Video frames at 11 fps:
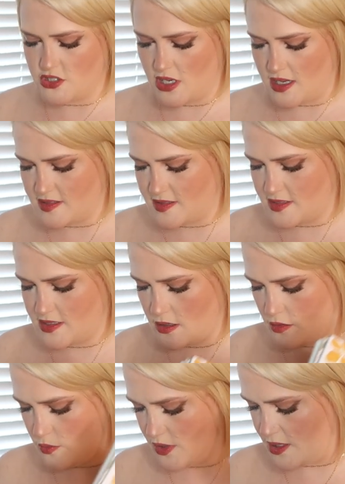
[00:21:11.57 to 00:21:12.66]
just
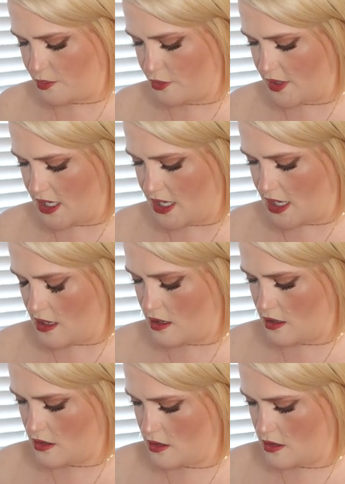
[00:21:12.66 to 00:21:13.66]
really pretty